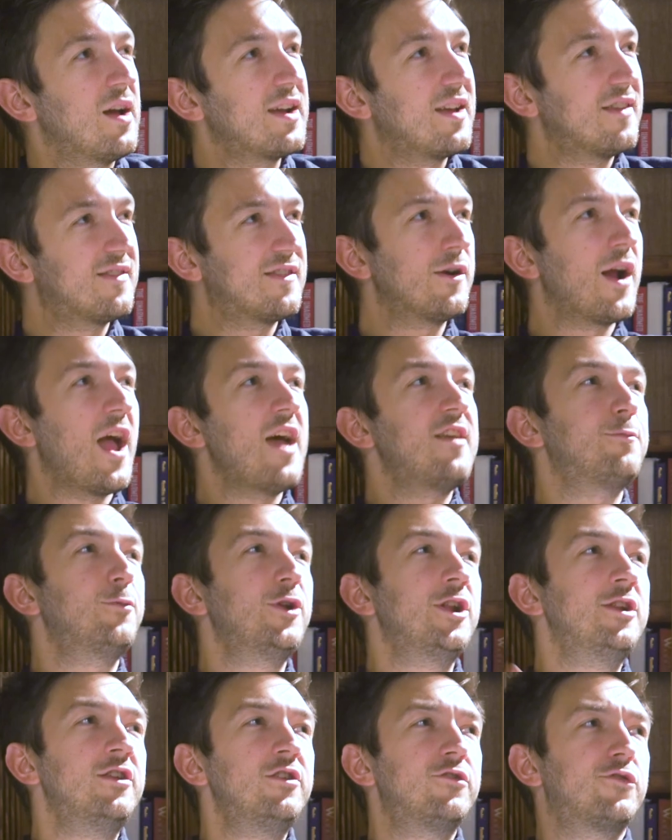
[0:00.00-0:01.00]
I guess there has
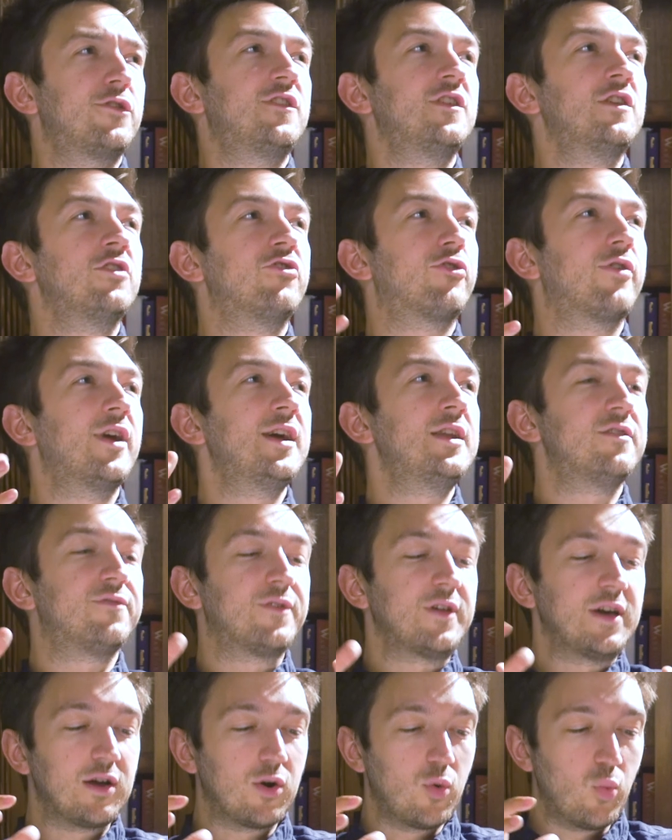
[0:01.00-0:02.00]
been an interesting trend
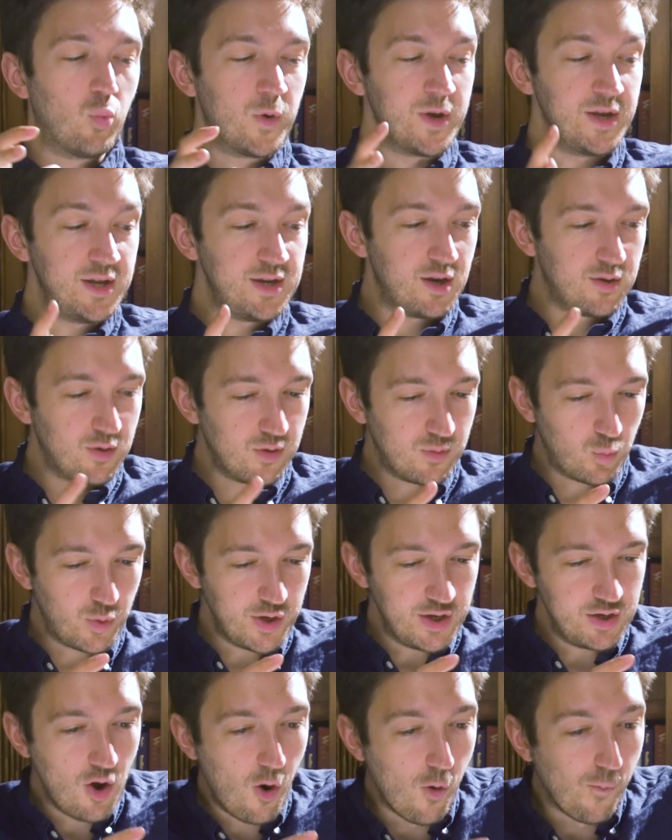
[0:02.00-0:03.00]
of like, we,
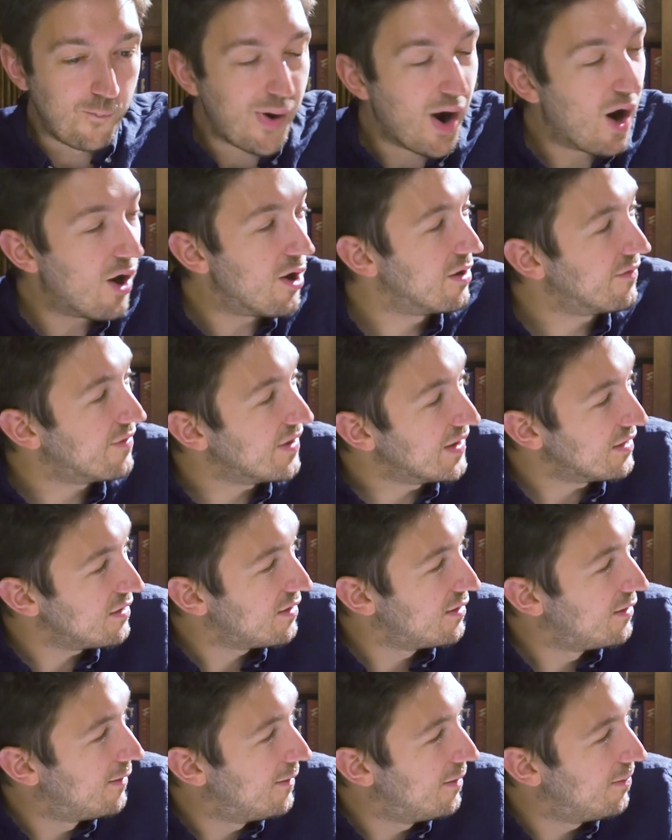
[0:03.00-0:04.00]
we know part of it,
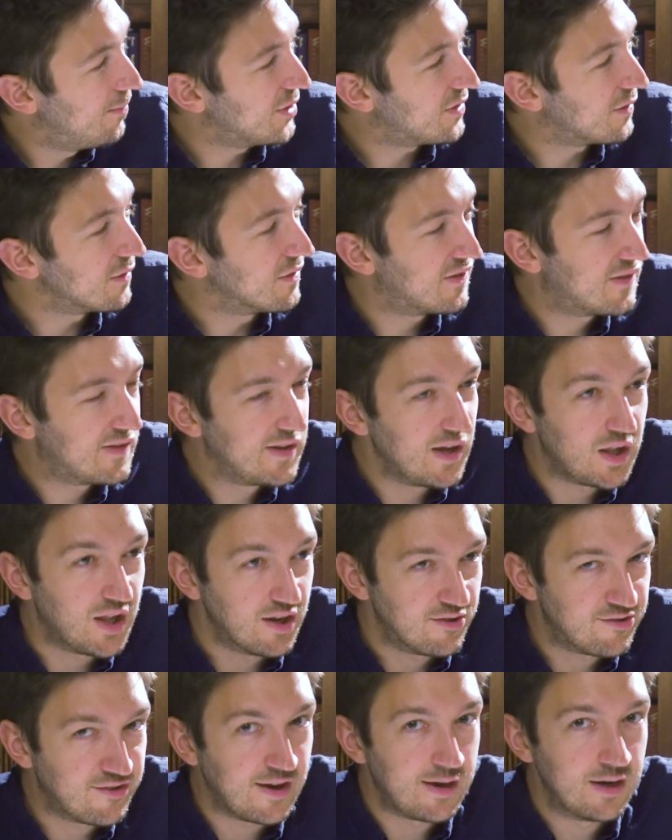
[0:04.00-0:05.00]
but there's still
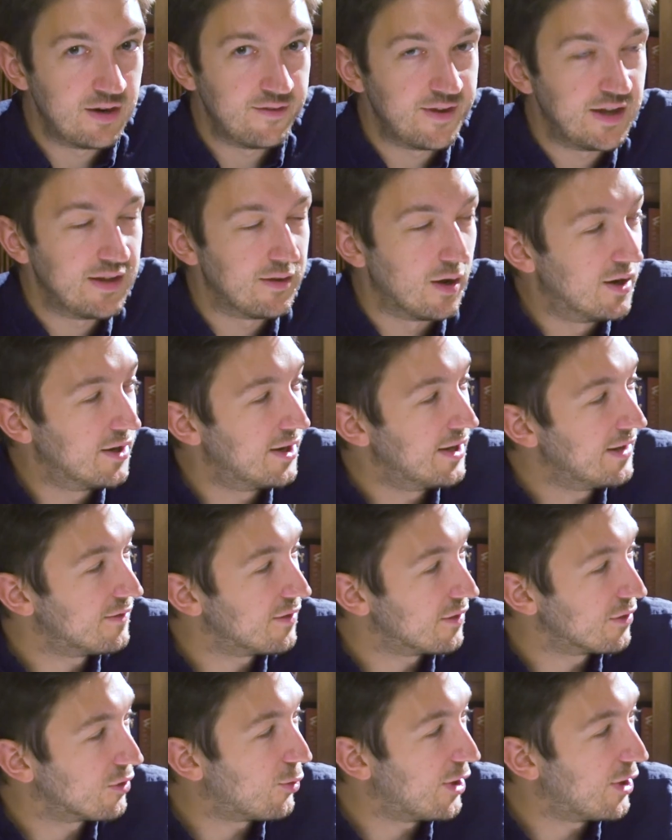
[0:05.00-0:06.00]
a ton of unanswered